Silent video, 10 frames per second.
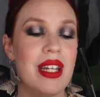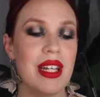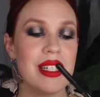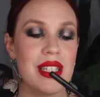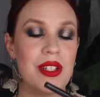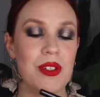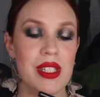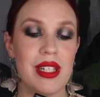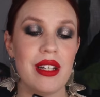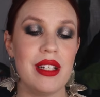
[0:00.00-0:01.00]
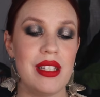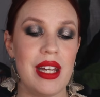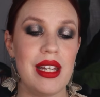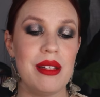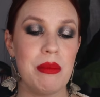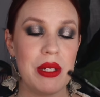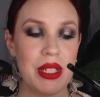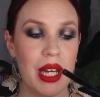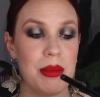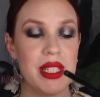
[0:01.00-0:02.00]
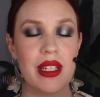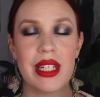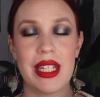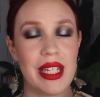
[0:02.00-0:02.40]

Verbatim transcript: It is the Kristen Audette Mel Thompson